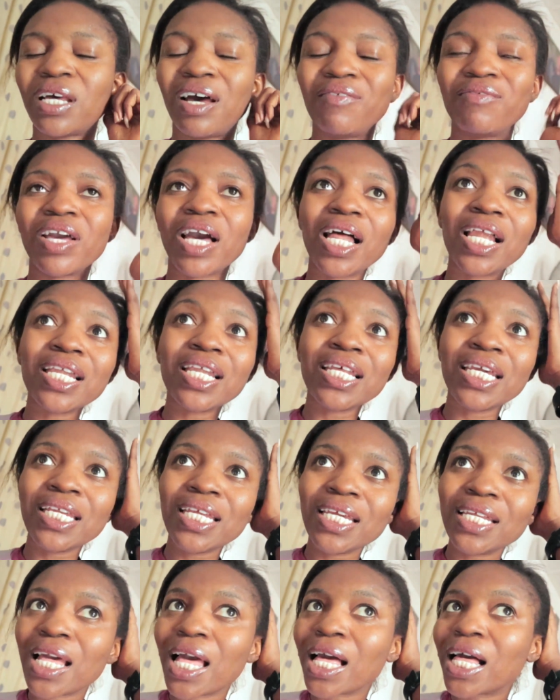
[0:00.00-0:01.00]
I've been
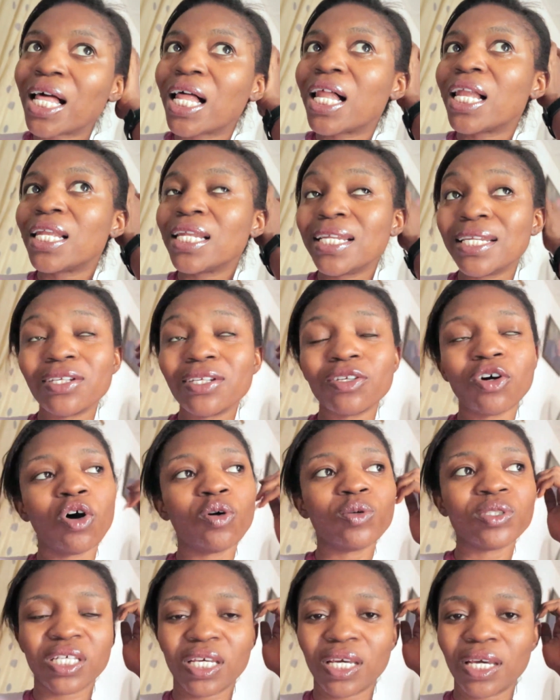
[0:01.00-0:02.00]
cleaning
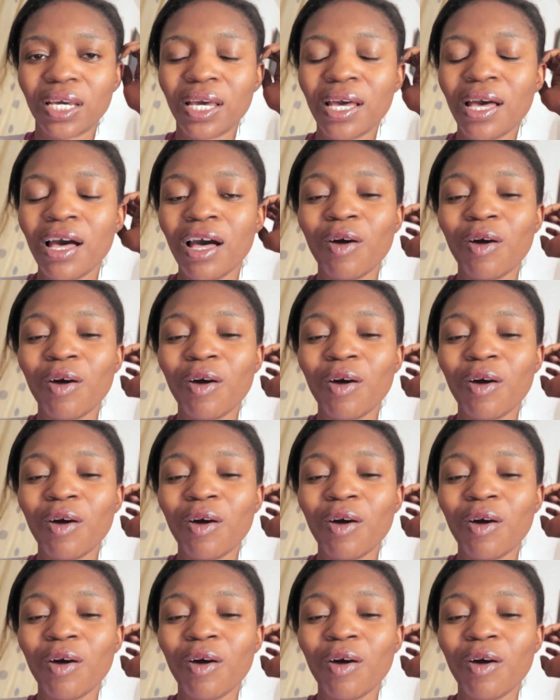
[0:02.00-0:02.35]
all day.